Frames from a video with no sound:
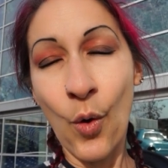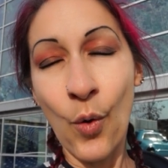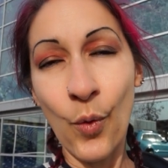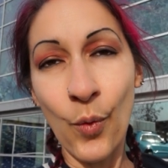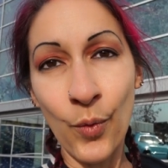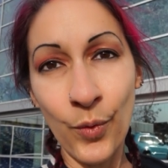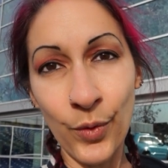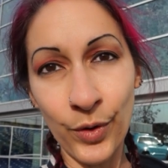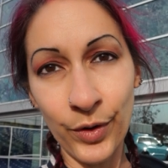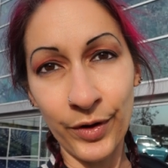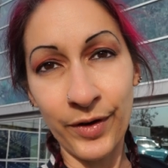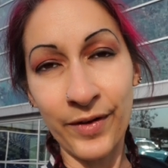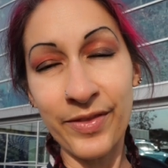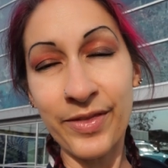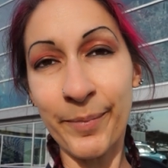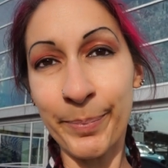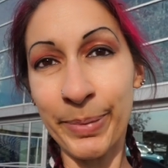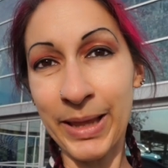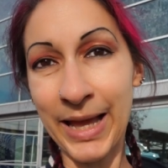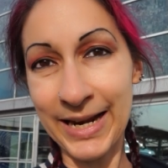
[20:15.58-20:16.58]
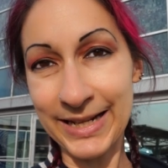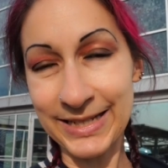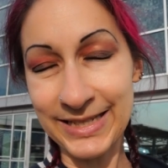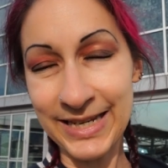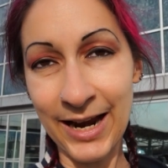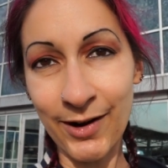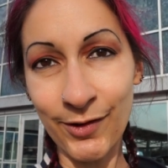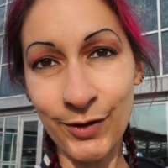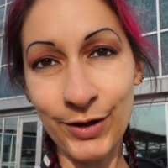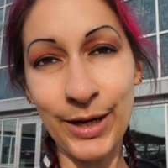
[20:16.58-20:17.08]
or the
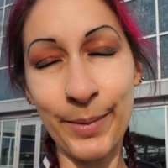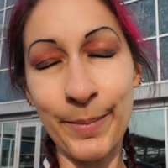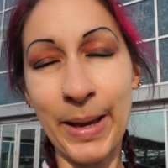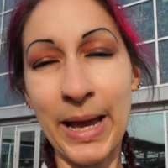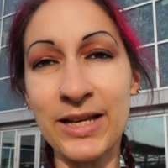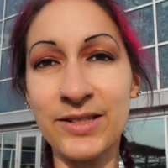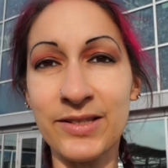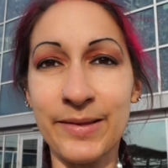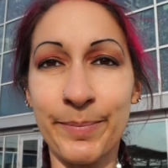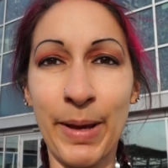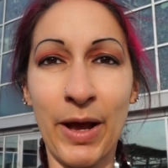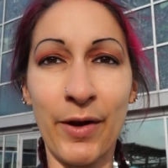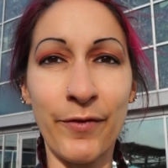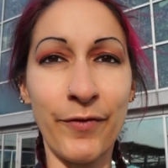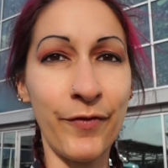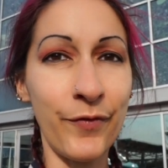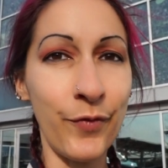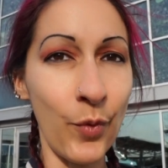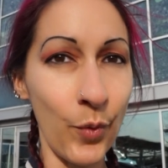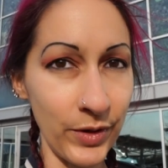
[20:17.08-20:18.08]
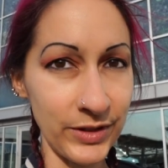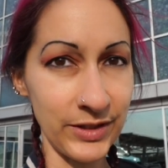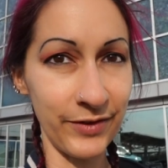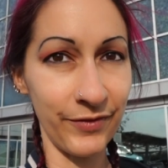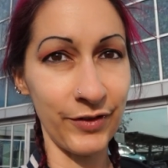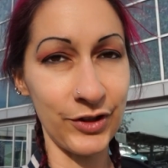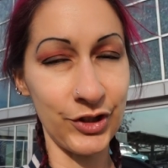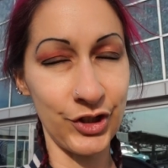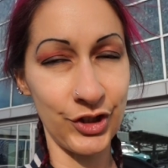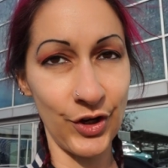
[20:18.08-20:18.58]
planetarium has about four
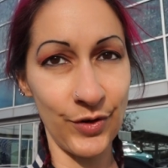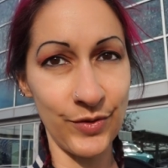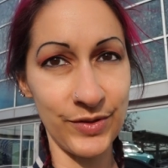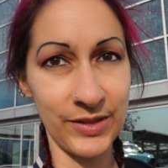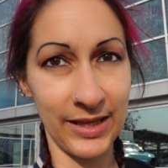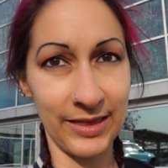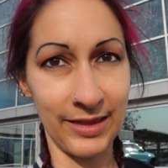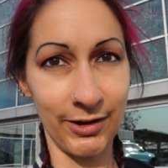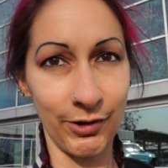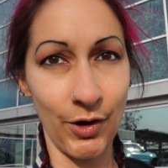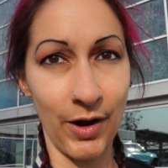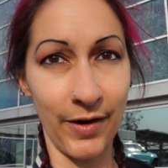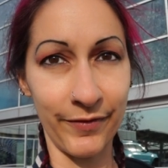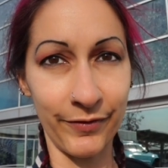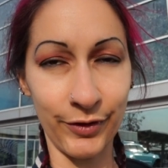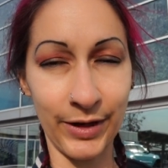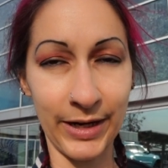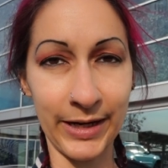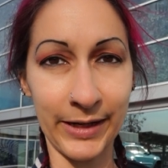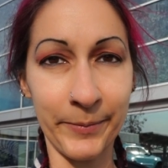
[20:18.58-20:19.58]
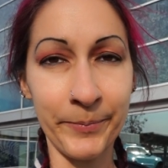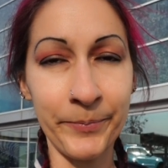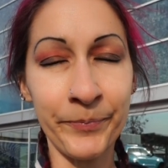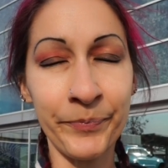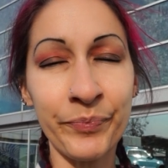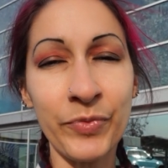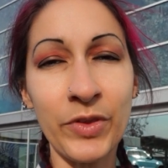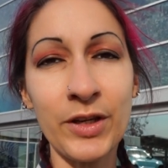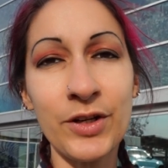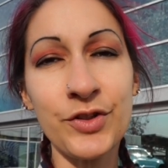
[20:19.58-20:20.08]
different shows that they're offering.
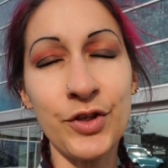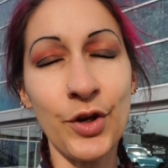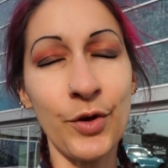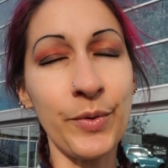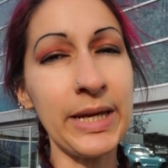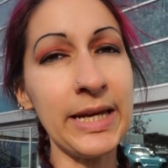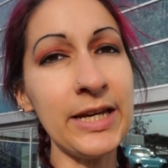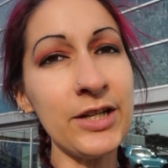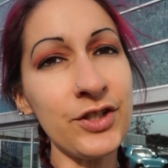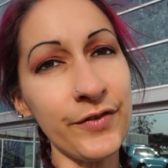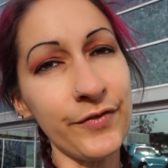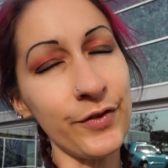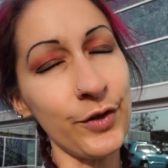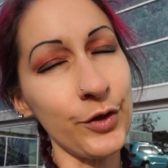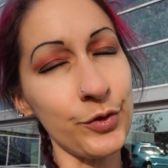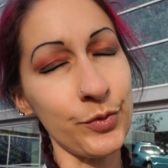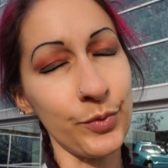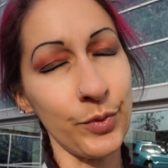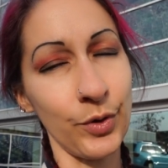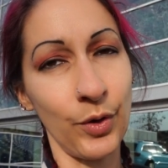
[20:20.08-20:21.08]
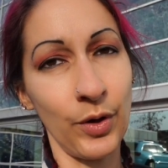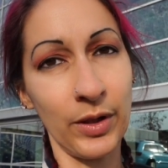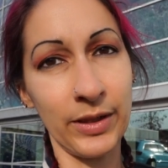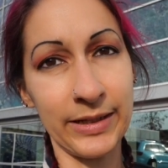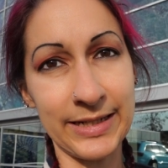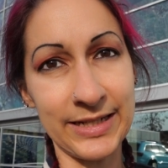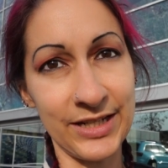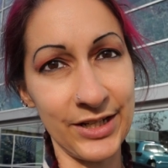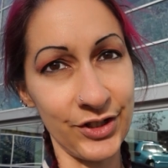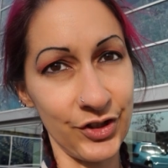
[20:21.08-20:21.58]
So each of those were all
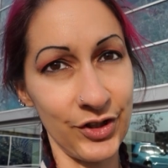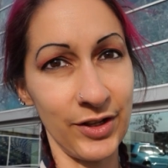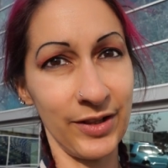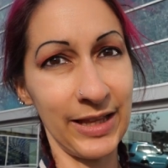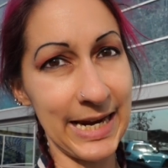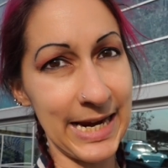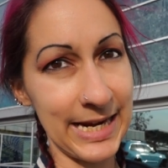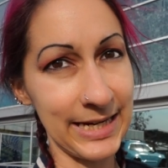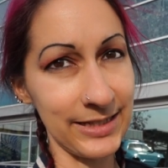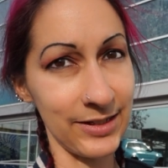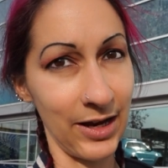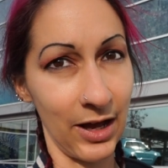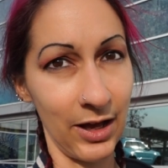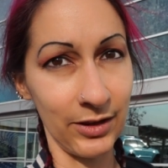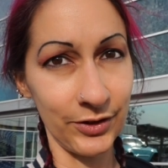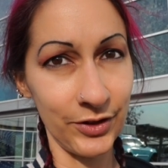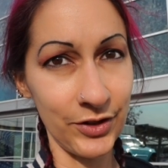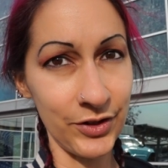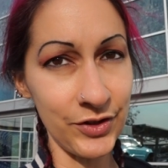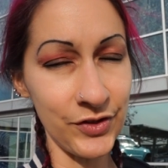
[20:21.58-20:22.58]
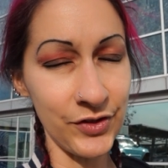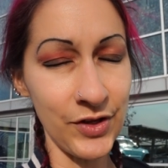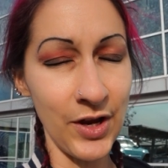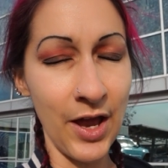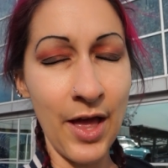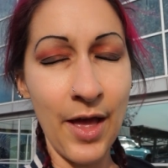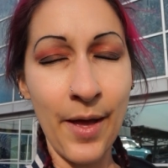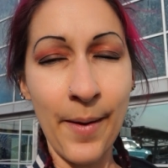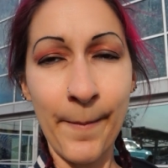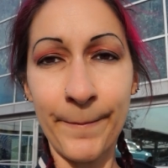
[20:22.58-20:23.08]
an additional $8.
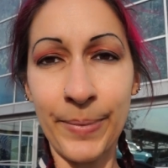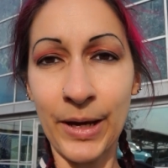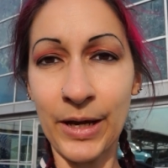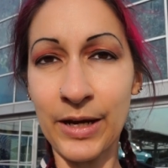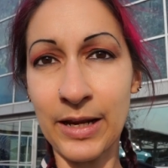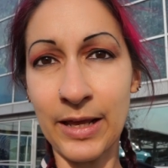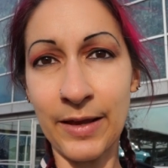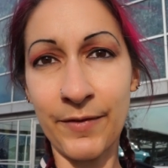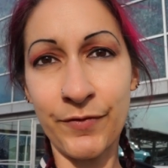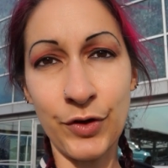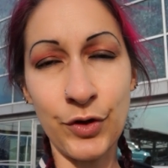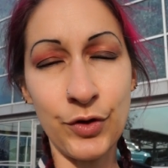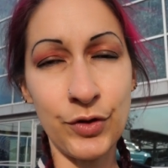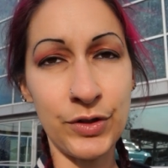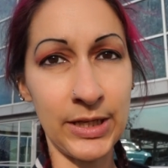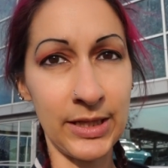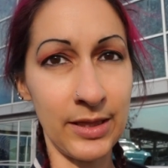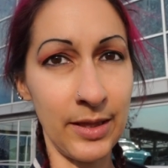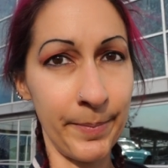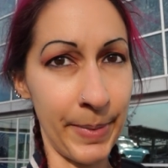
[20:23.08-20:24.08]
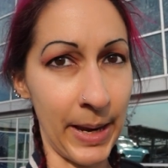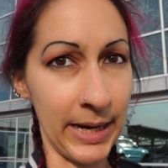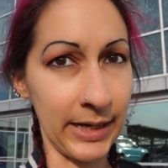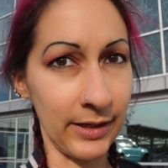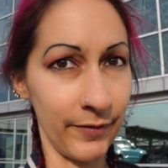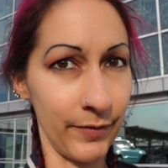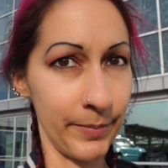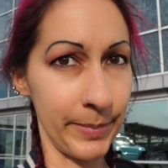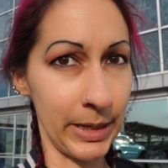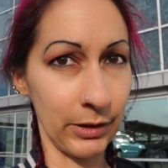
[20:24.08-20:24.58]
But if you did the Bank
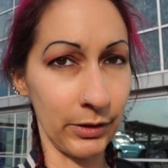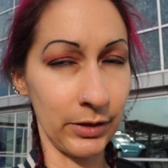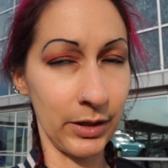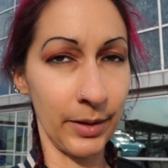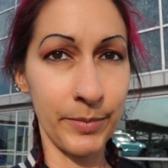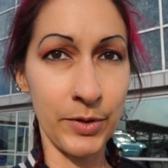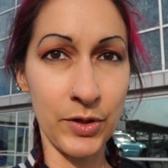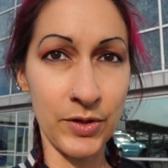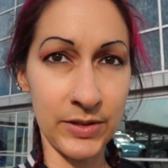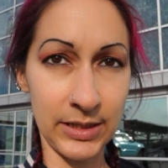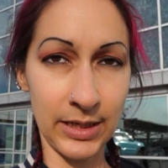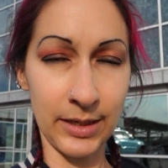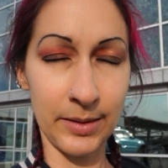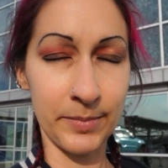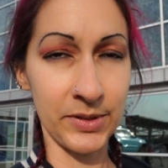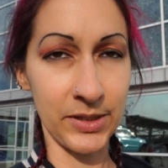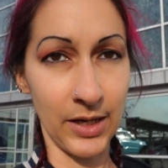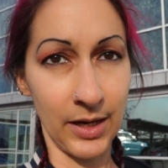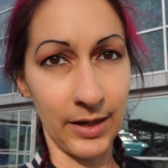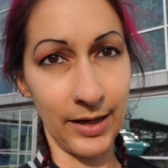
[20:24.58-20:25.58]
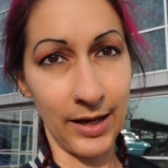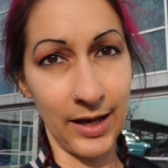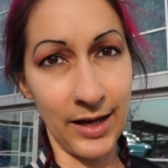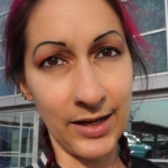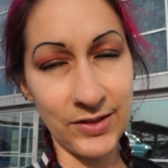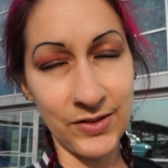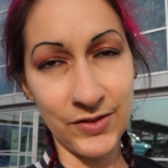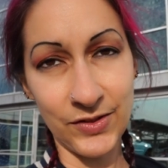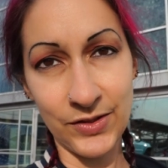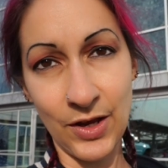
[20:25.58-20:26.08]
of America museums on
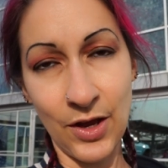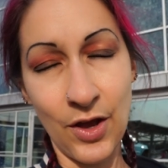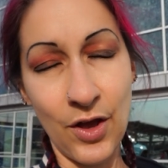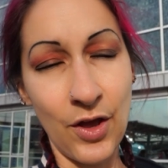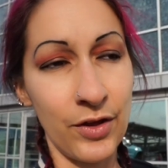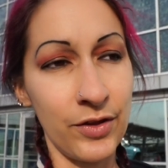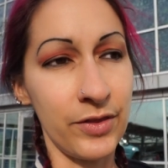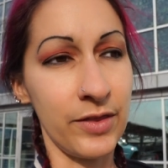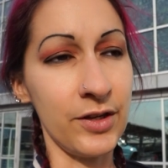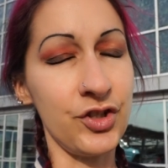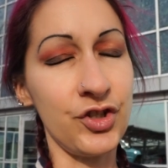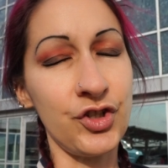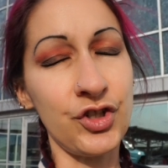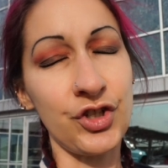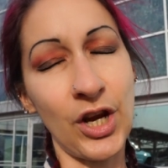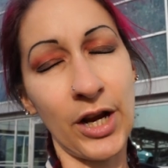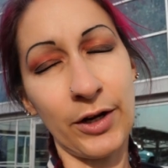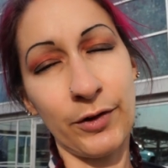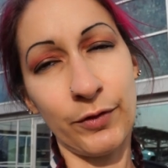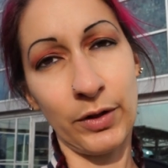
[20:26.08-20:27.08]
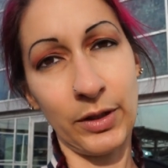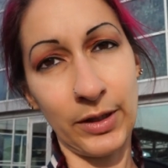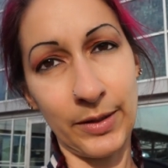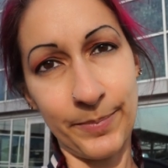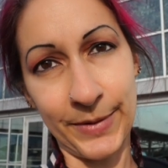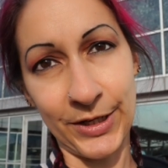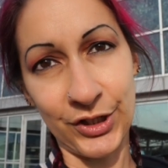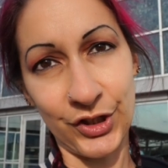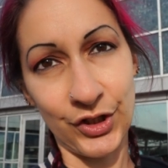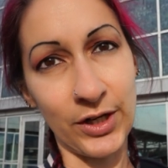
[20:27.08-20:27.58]
us, the general
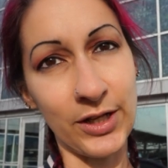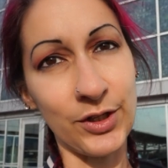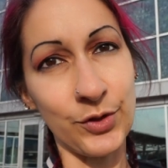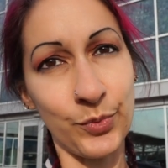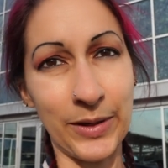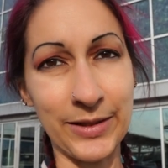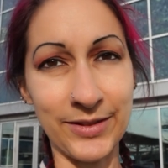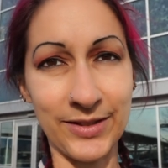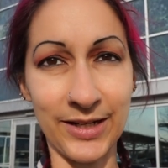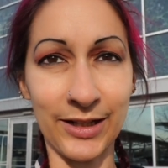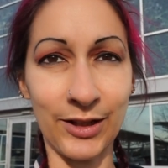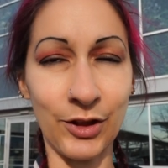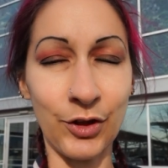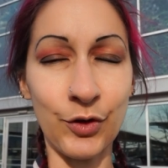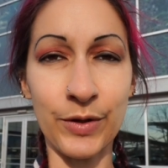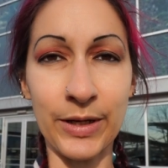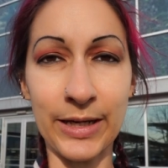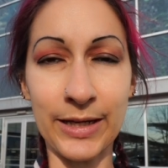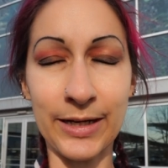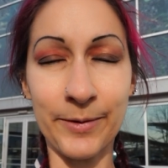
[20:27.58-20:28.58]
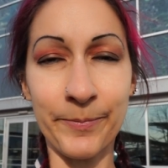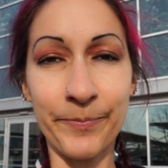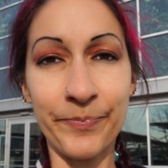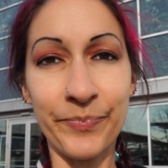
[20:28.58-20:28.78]
admission is what's included.